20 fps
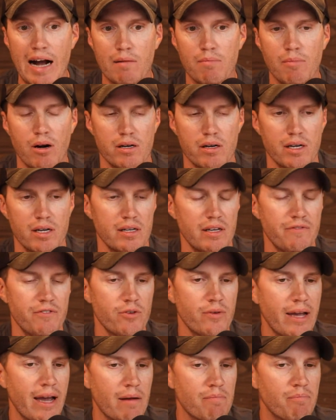market. If
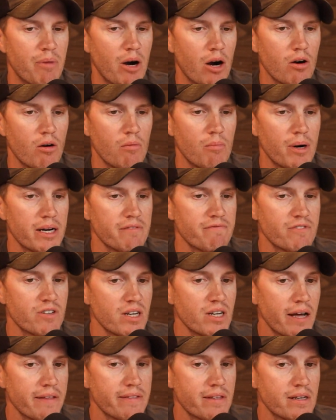you can't borrow money for
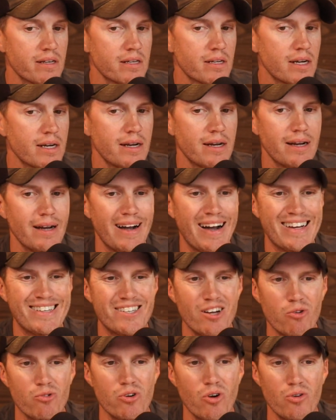nothing, I
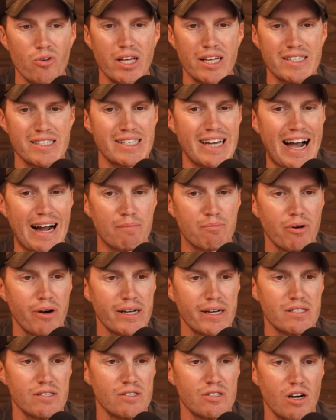don't know that stock
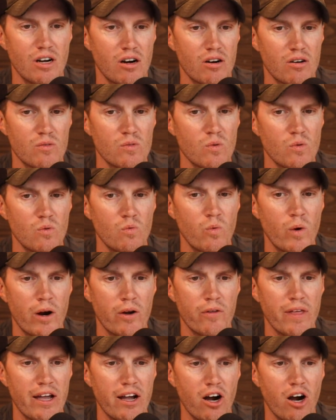prices are
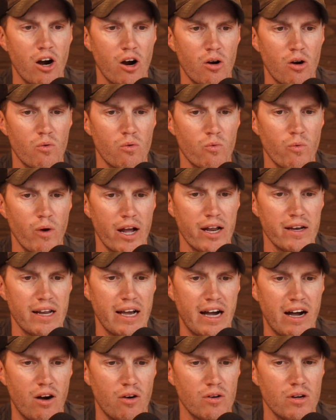where they are right
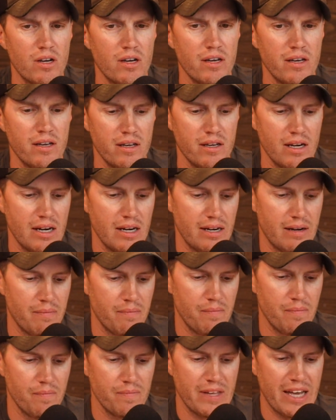now
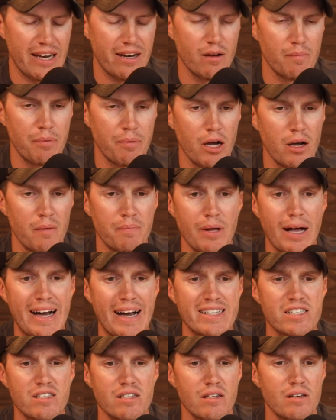um, that ap
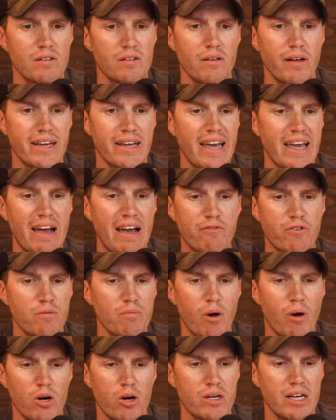applies to like every
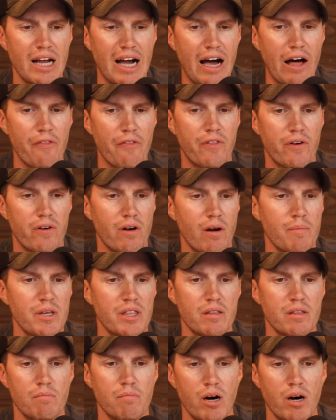market out there. I
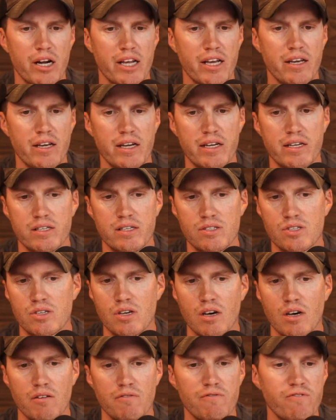mean, the money is
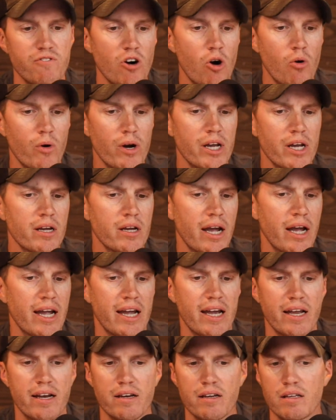flowing
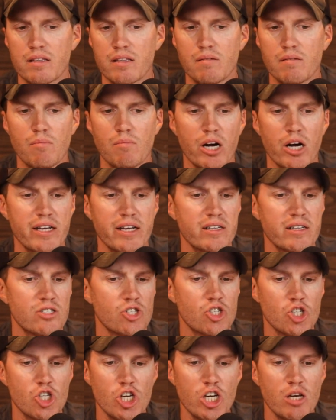and the money is
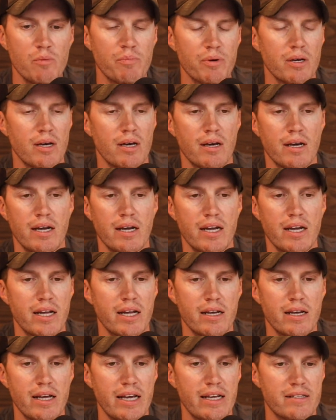cheap
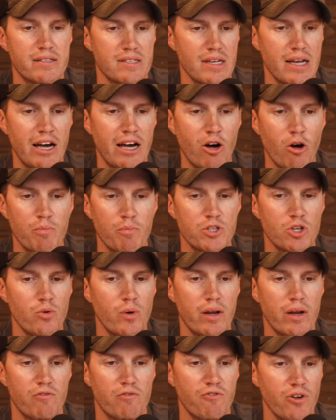and it's helped to
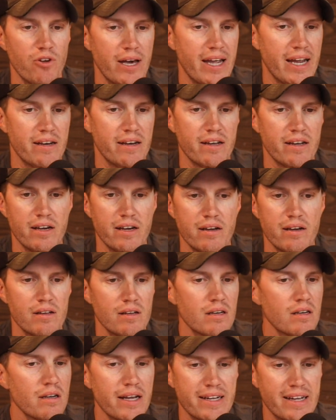inflate
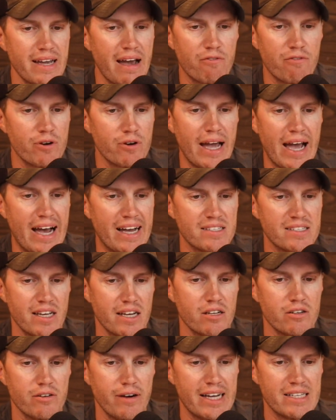like every
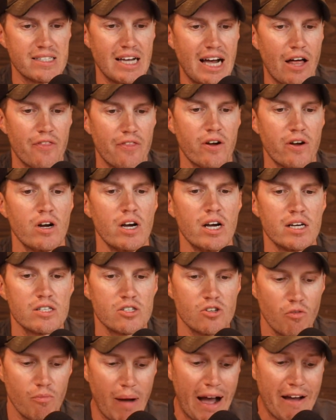asset class out there.
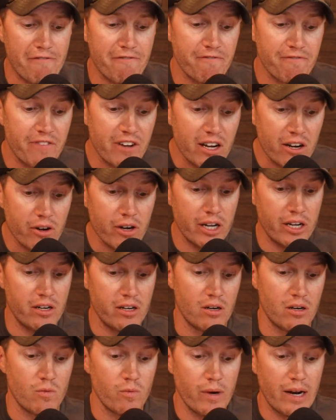So my fear
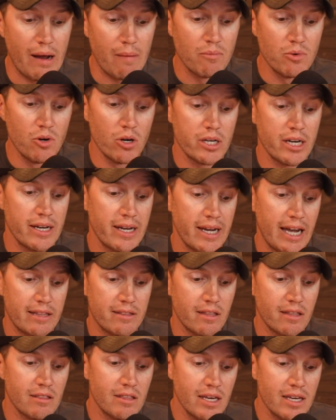here when I'm looking
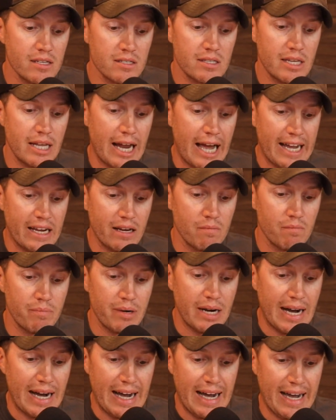at the things that I can
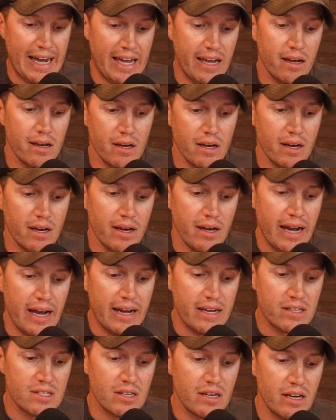buy
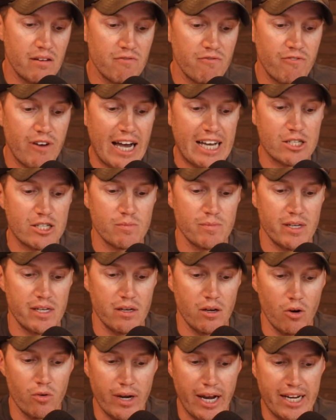as an investment,
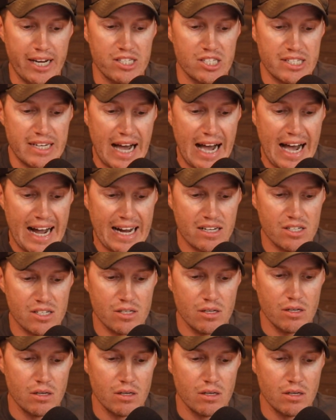okay, stocks,